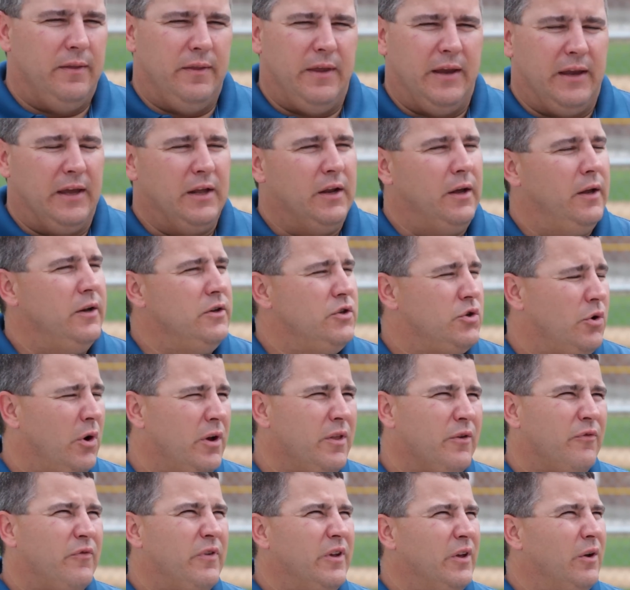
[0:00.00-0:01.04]
they get to enjoy
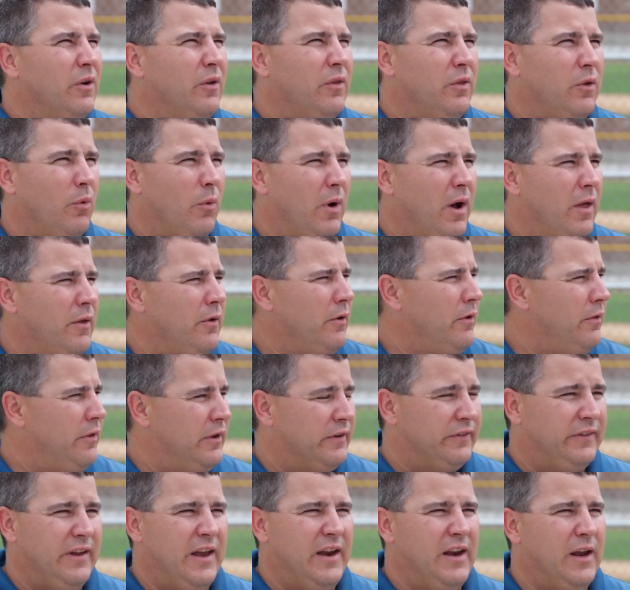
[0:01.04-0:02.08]
the field, the weather,
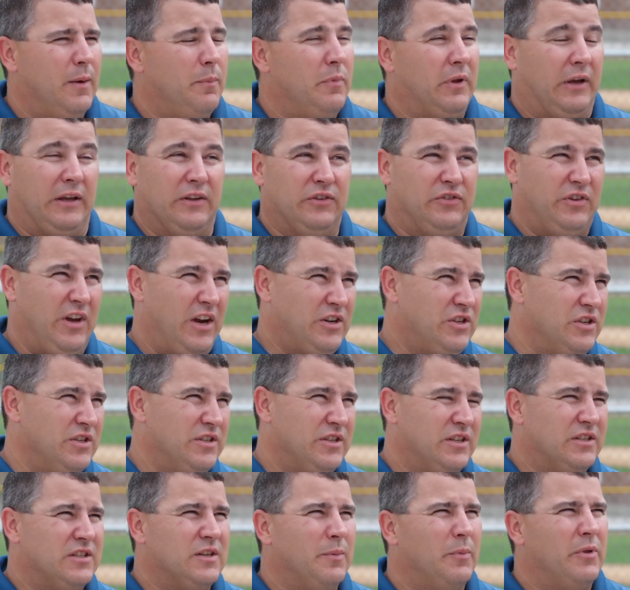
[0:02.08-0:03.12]
the stadium, the
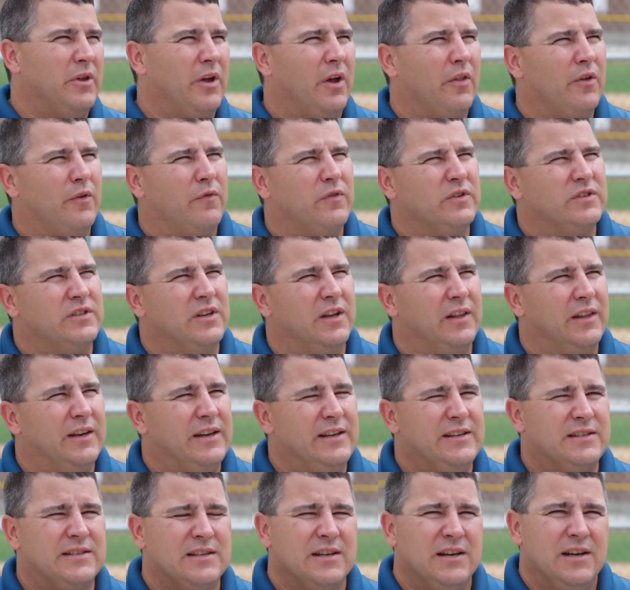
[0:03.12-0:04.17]
concessions at some of the other
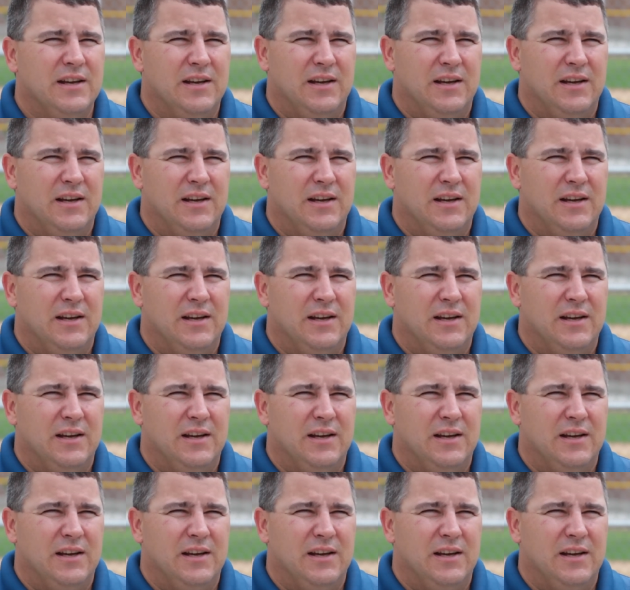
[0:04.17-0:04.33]
facilities.